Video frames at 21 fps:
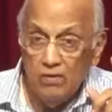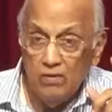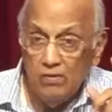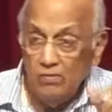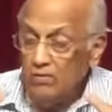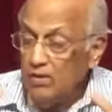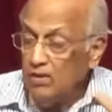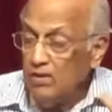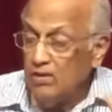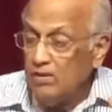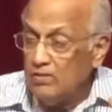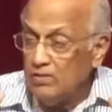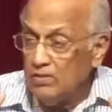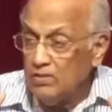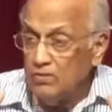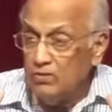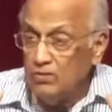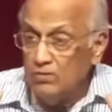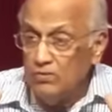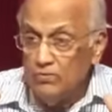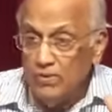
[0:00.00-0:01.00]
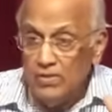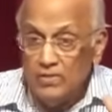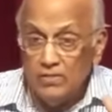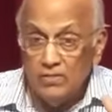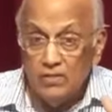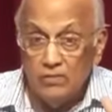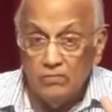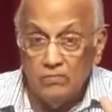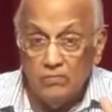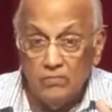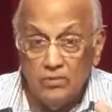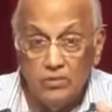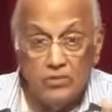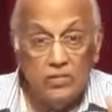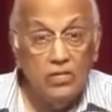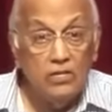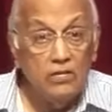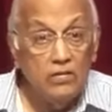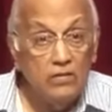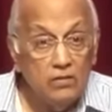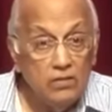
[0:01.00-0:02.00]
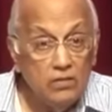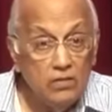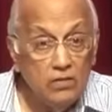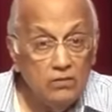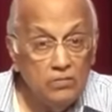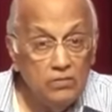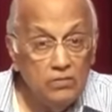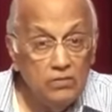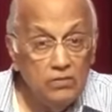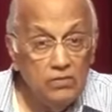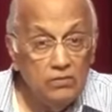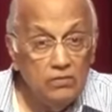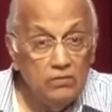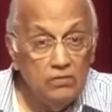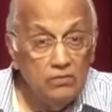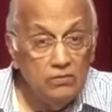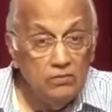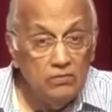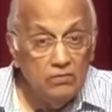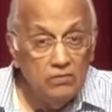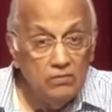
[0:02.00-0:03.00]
You think He doesn't know when some sickness comes to you?